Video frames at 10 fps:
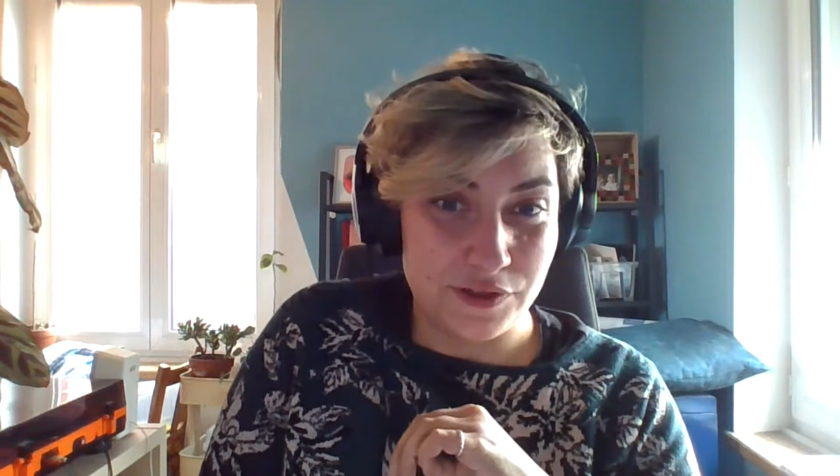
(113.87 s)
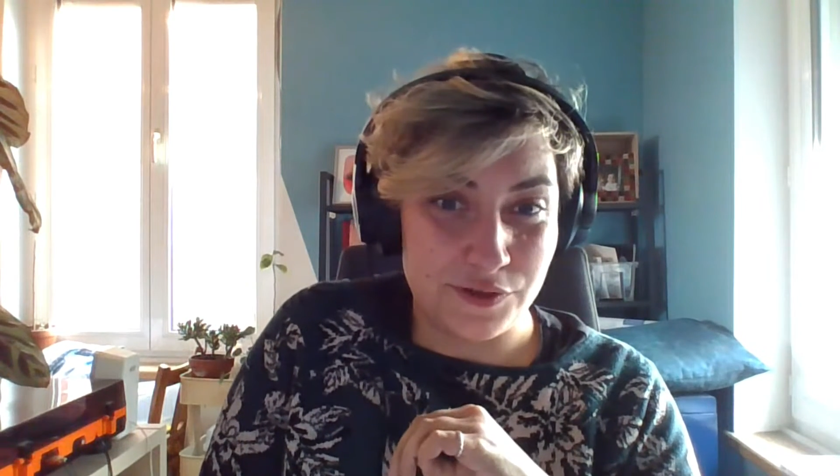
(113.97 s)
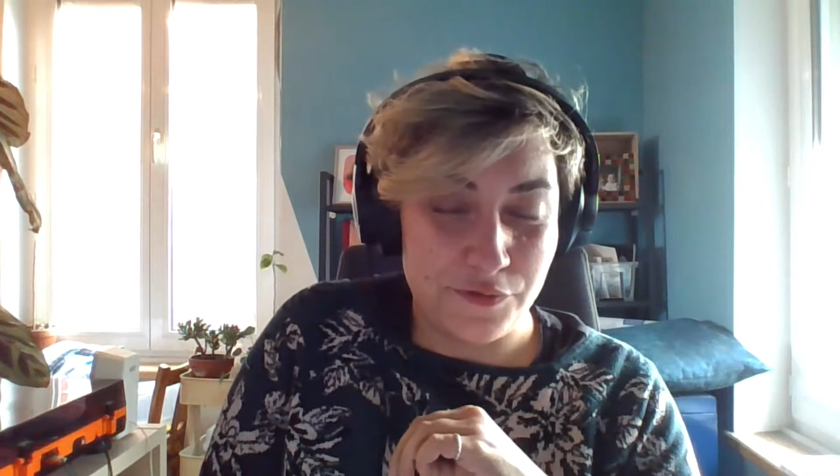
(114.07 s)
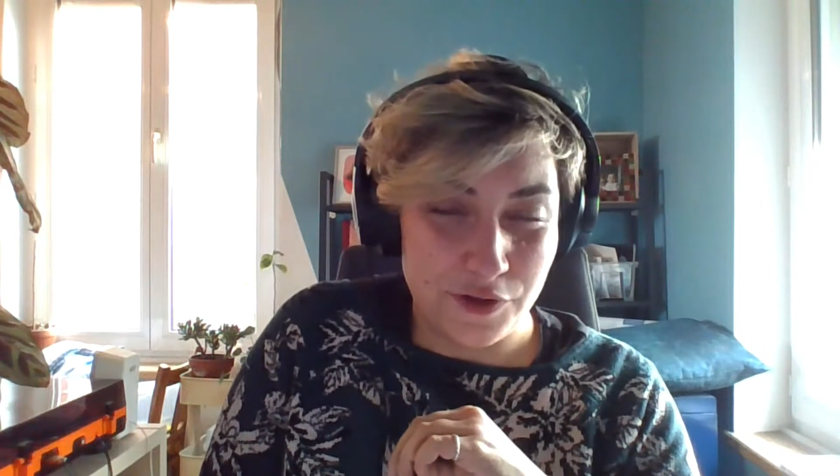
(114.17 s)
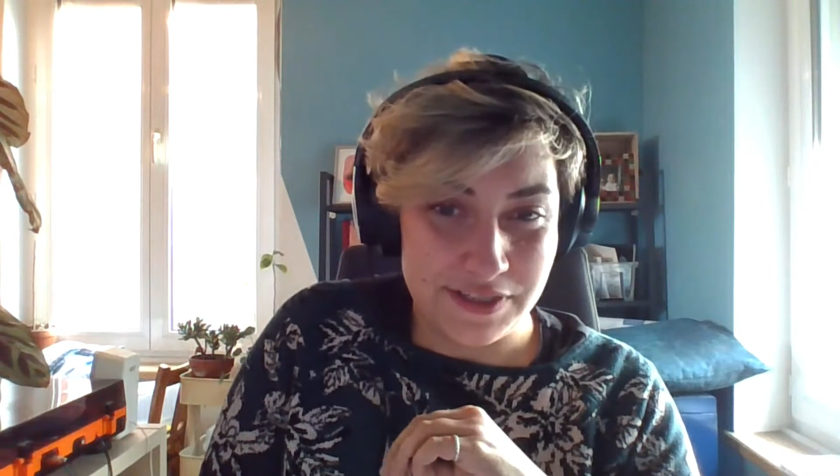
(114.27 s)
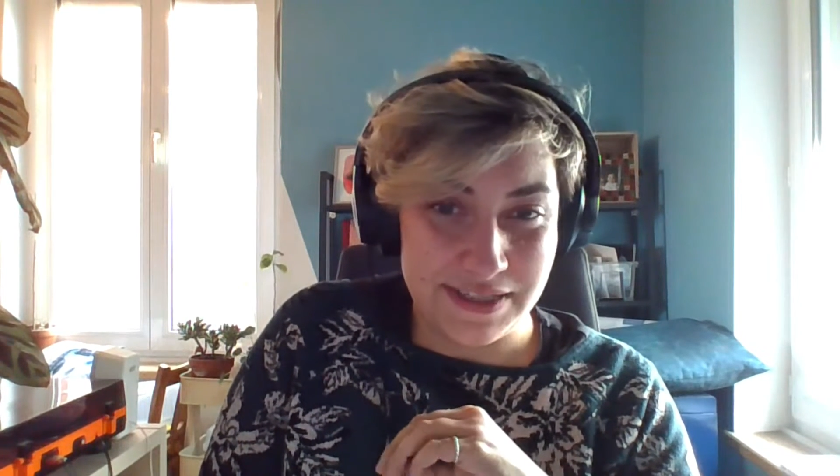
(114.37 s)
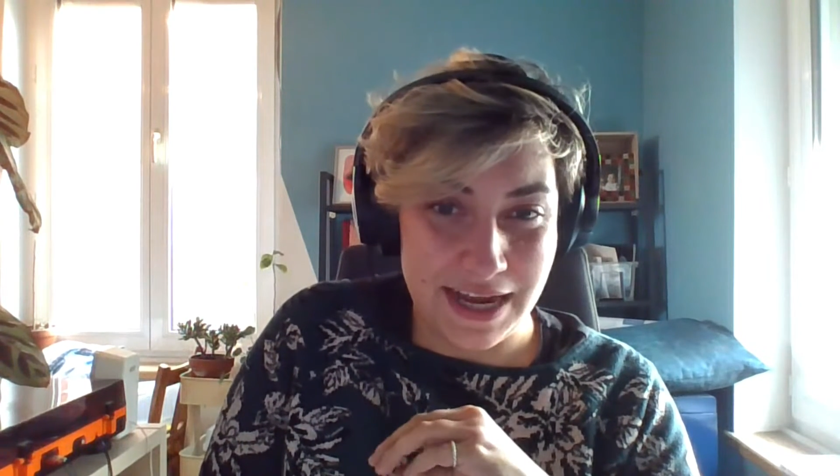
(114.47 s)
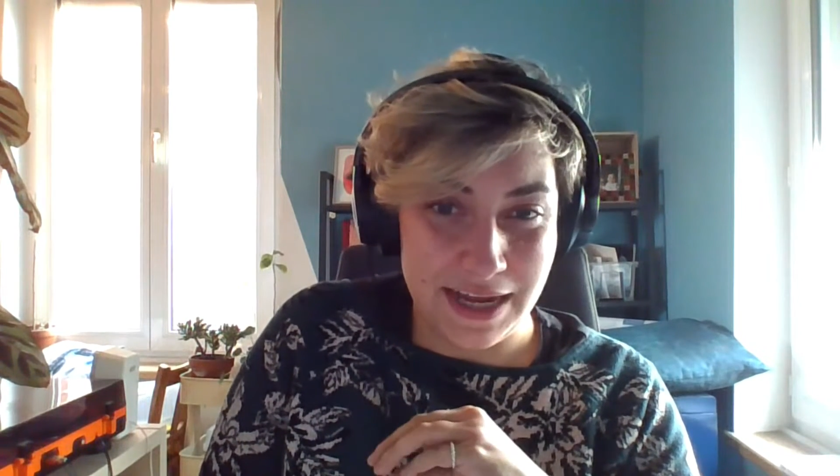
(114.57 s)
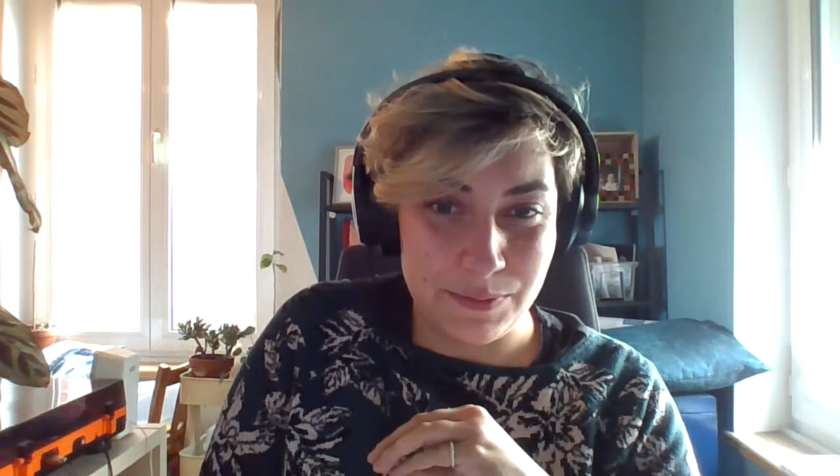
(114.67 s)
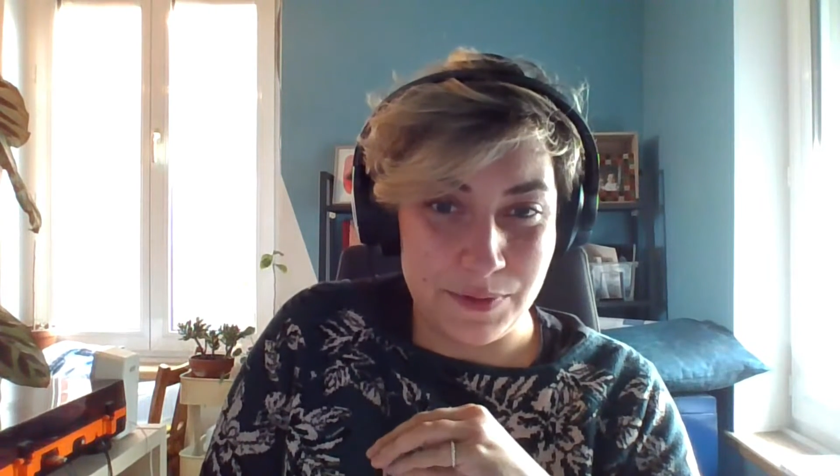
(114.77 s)
for the first
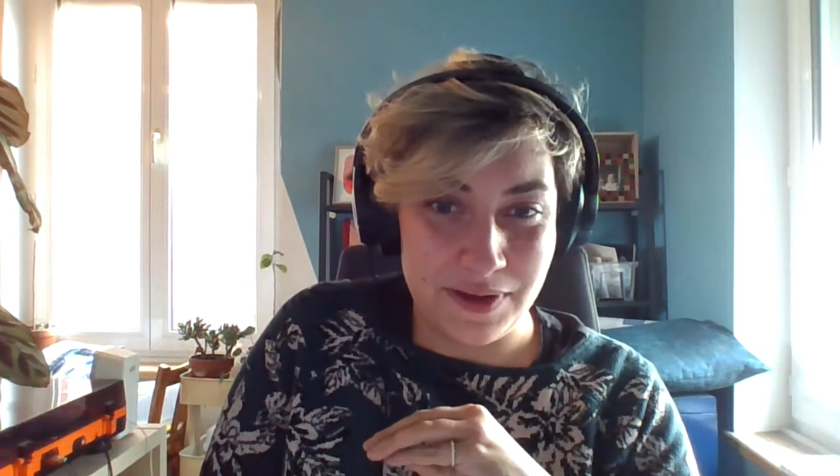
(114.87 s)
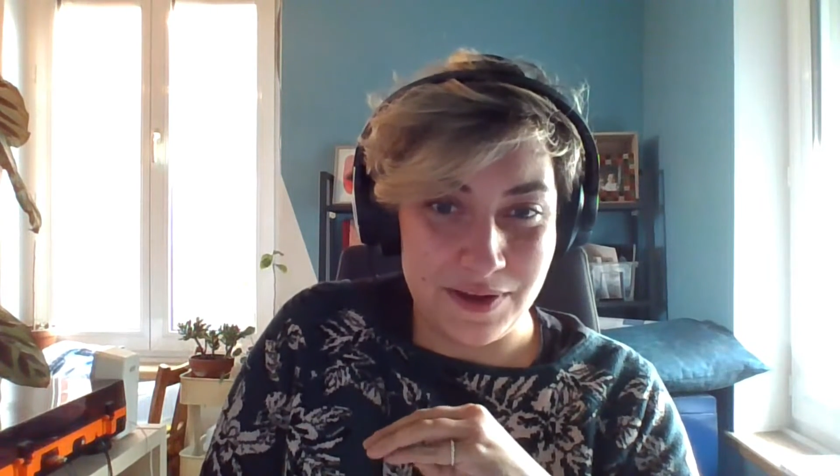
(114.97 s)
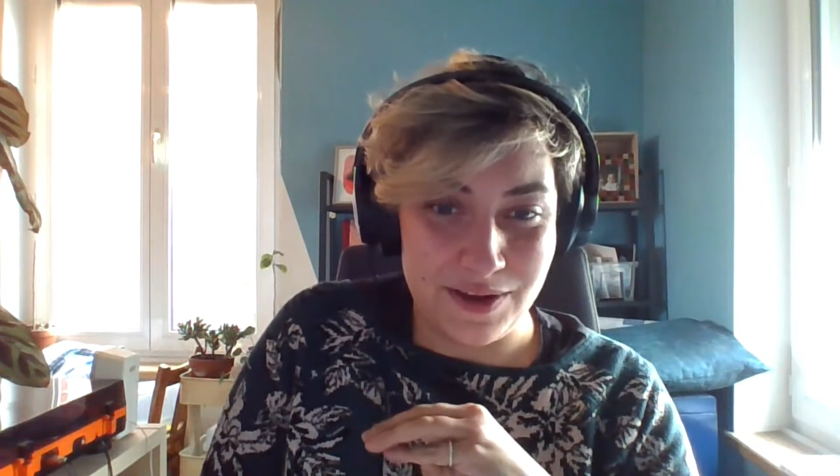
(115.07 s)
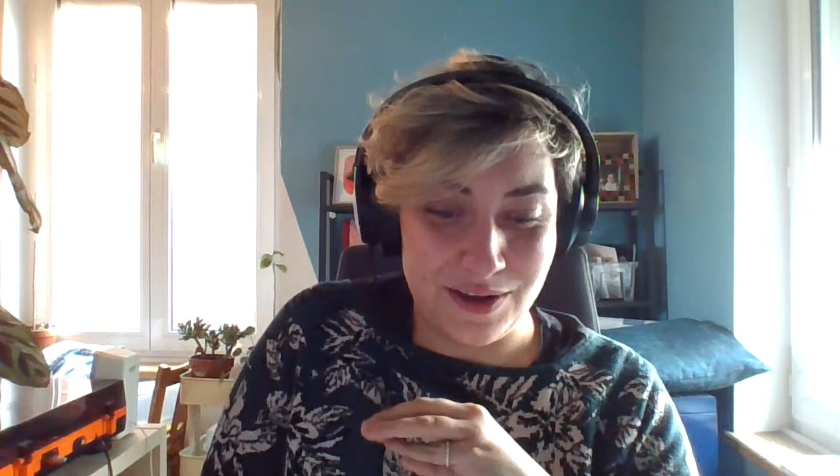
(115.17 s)
time